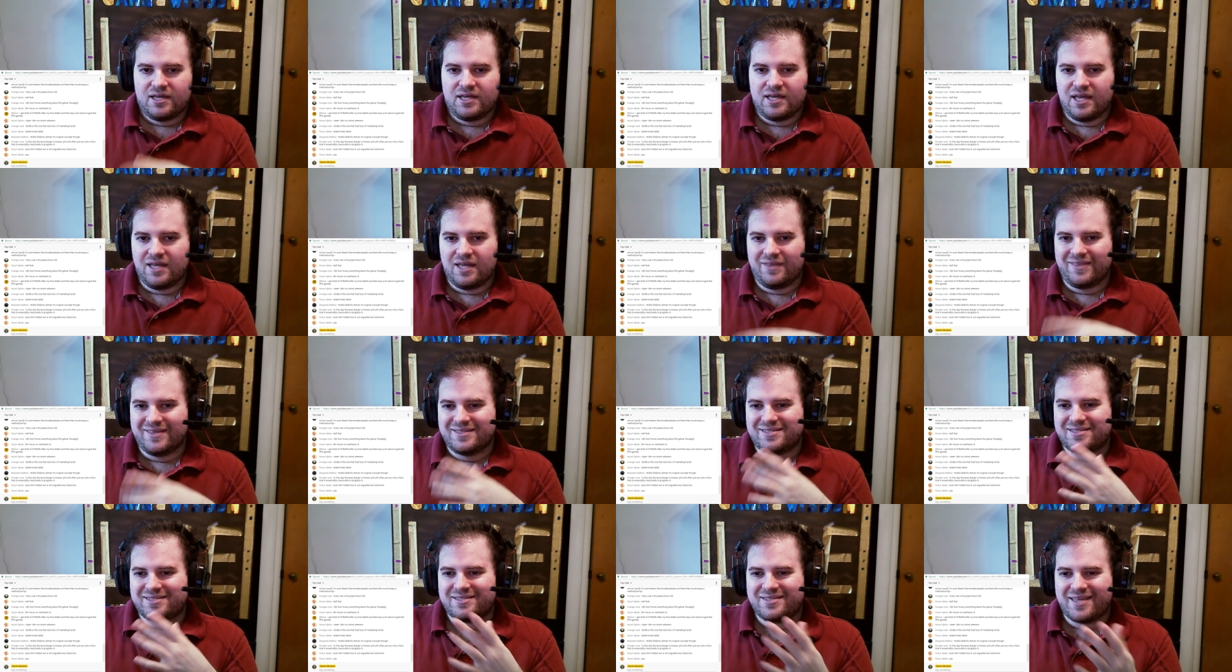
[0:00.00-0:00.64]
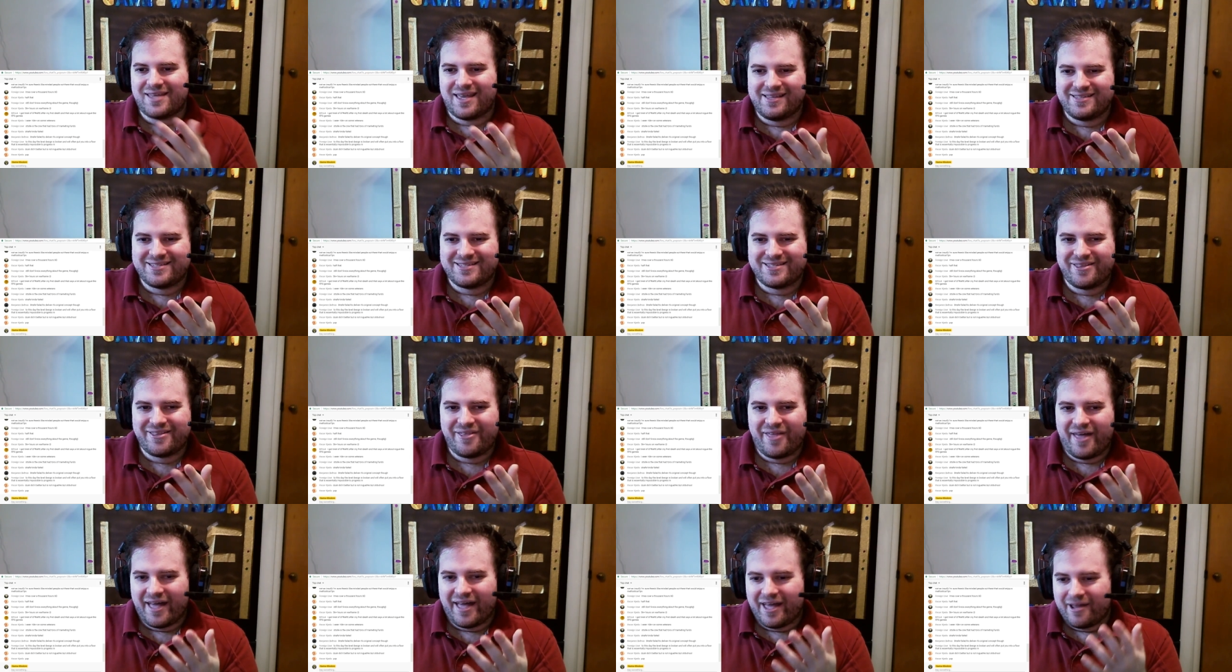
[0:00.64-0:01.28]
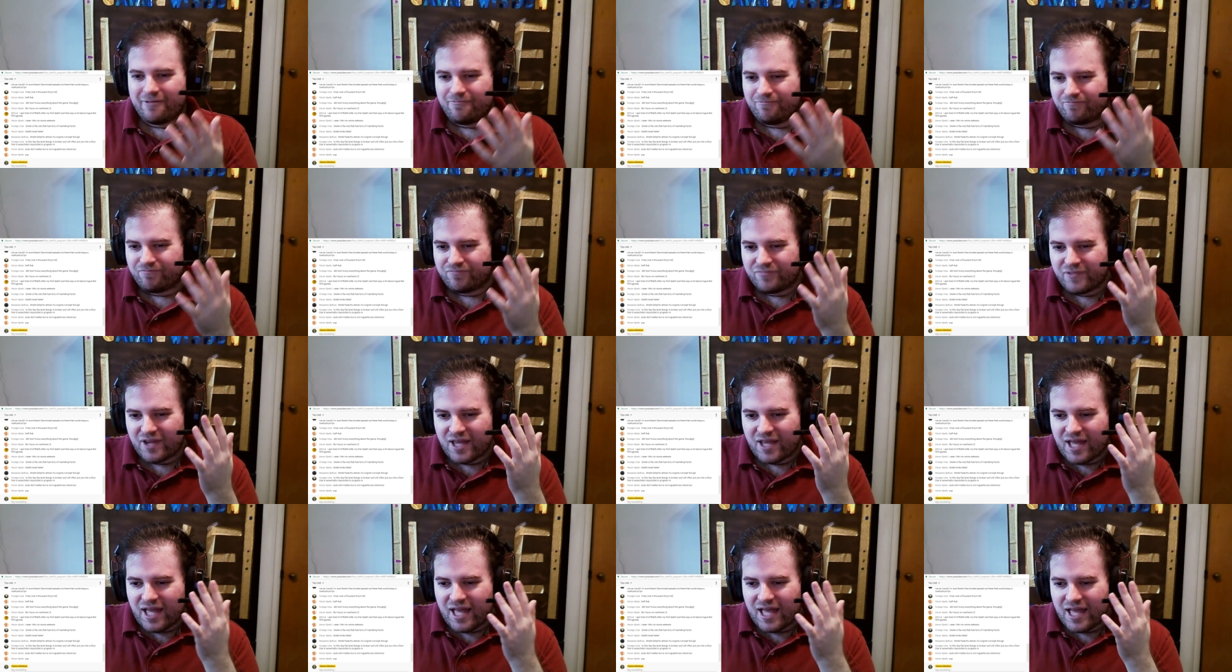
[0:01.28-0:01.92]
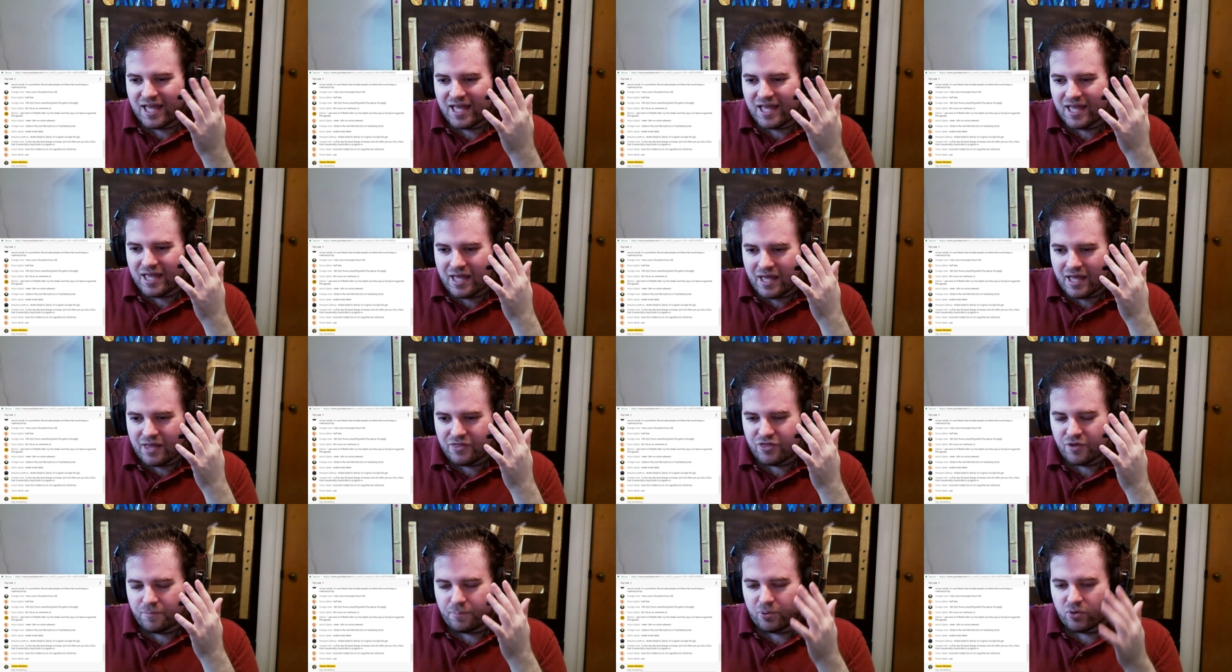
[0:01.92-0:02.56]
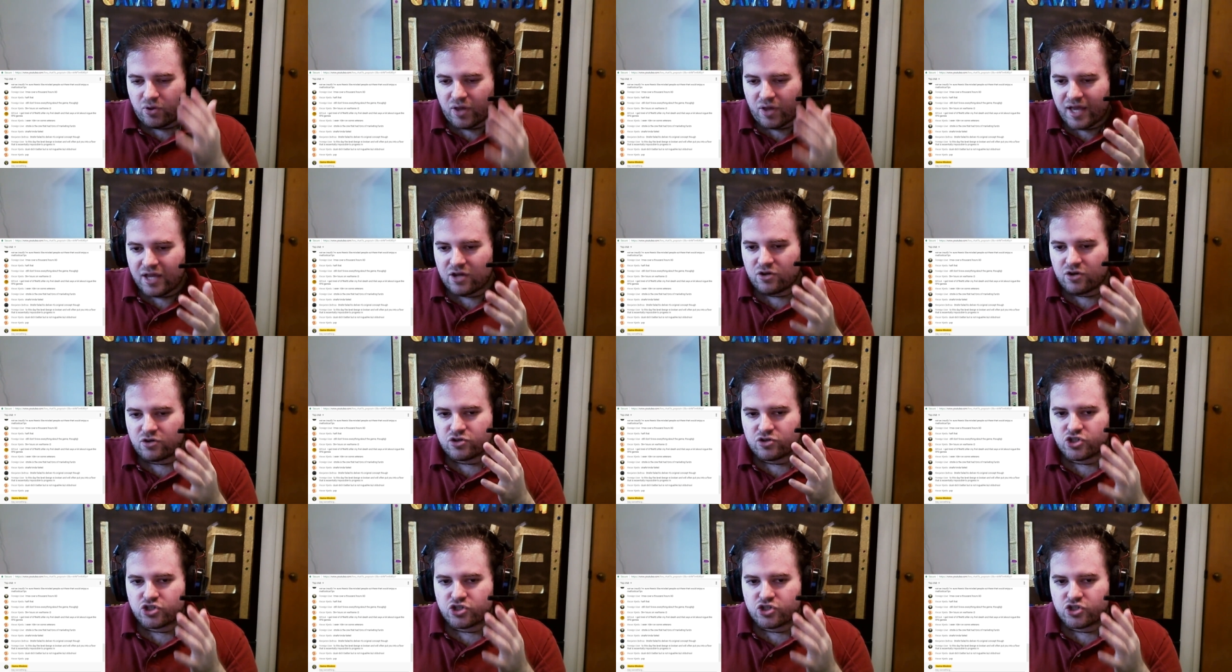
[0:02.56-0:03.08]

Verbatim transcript: in the sense that the player